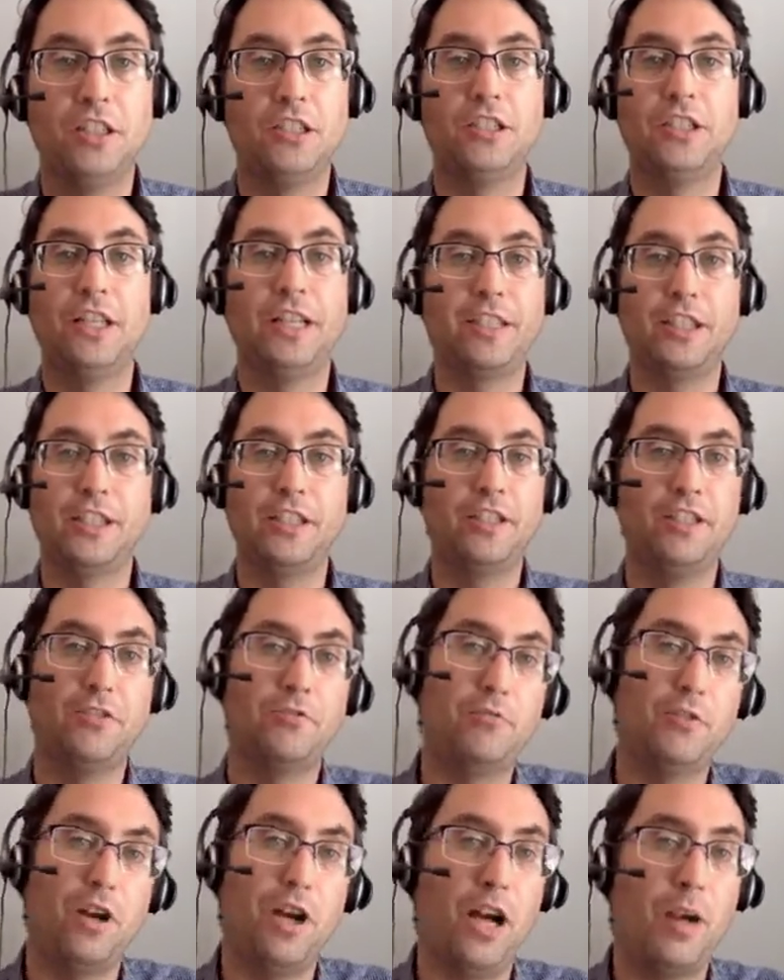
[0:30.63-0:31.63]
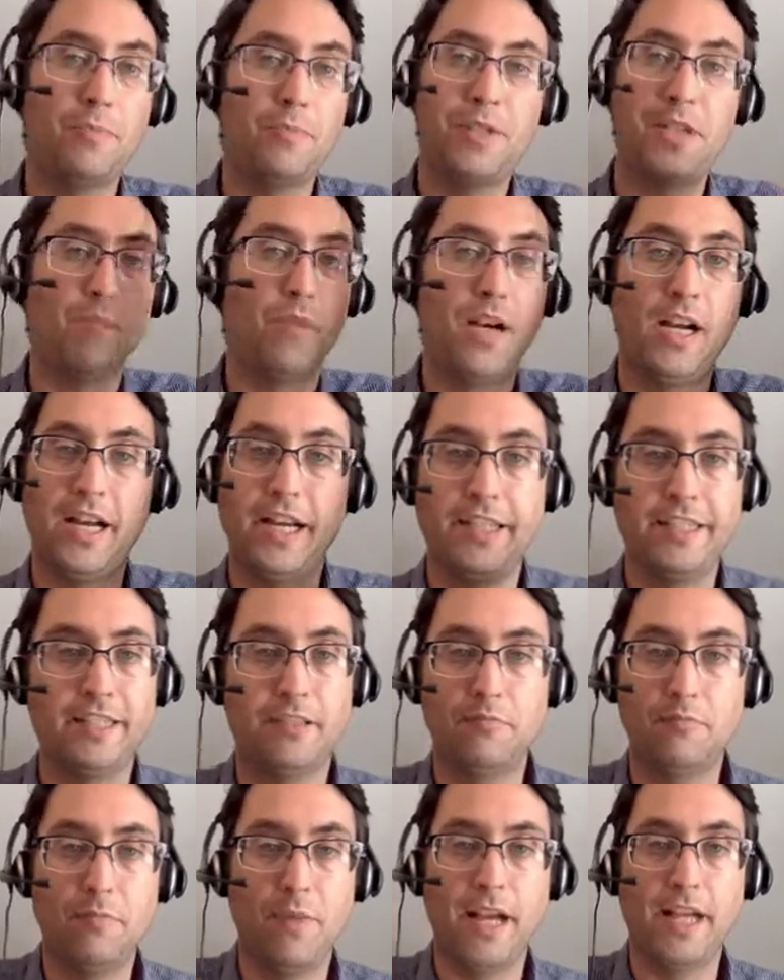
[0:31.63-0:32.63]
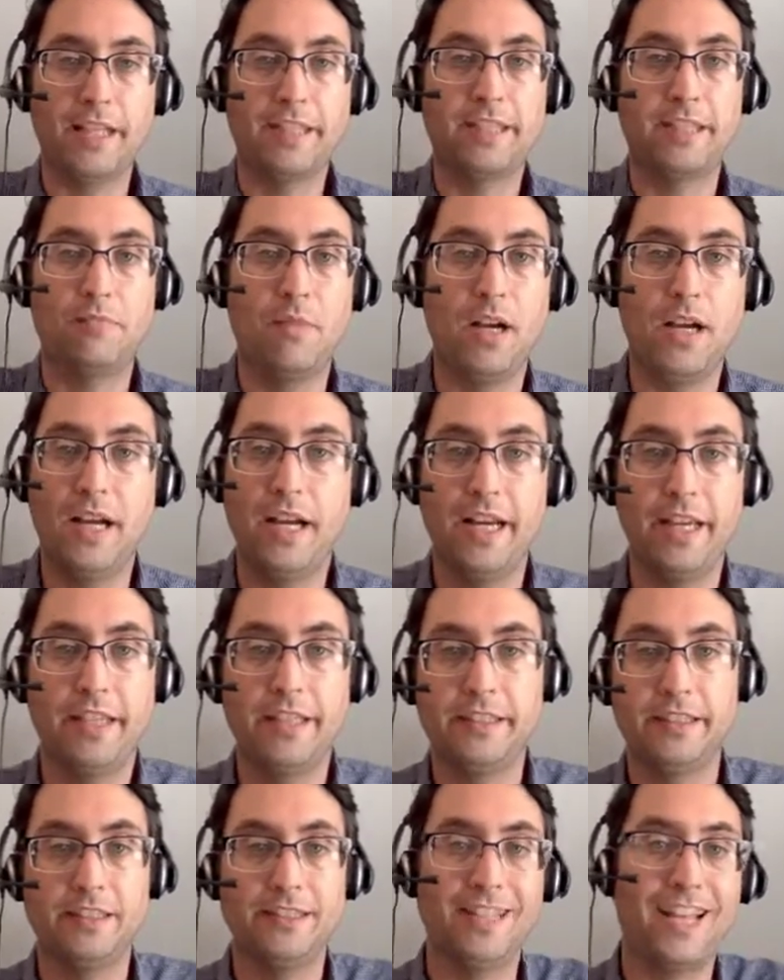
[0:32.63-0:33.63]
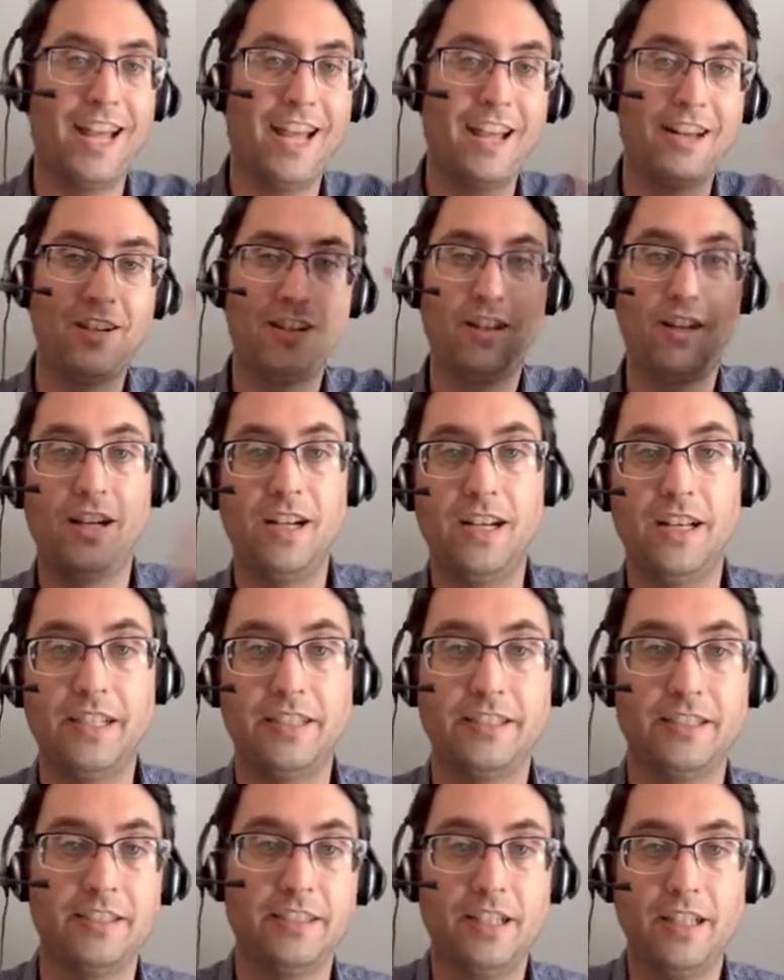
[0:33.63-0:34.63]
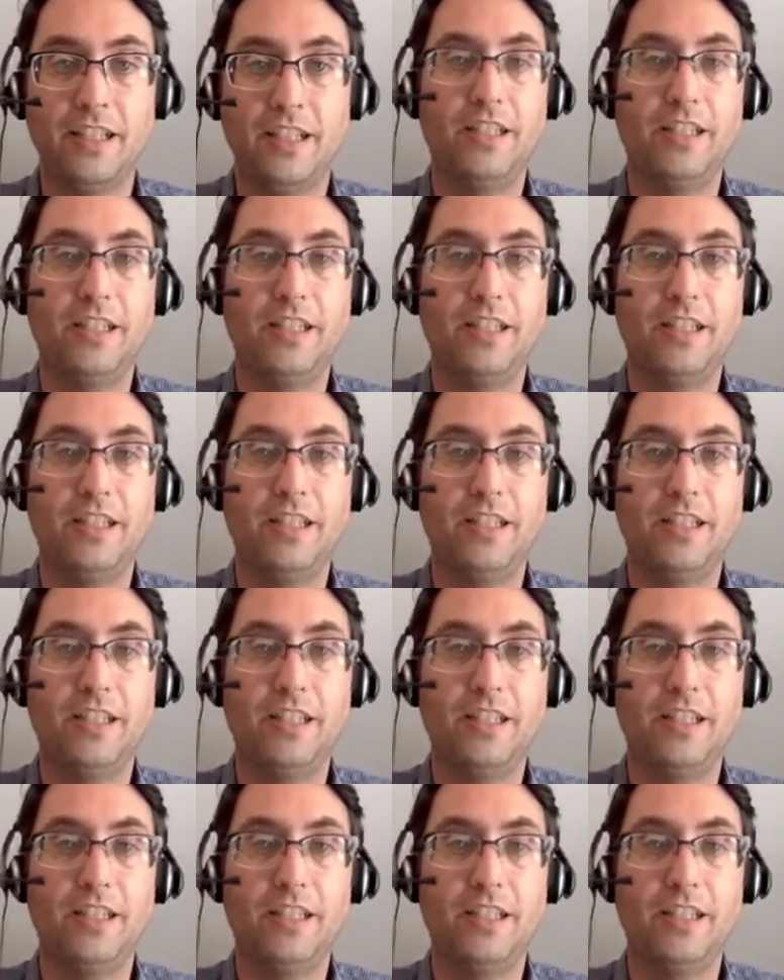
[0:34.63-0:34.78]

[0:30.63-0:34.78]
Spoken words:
like optimize and maximize and analyze, and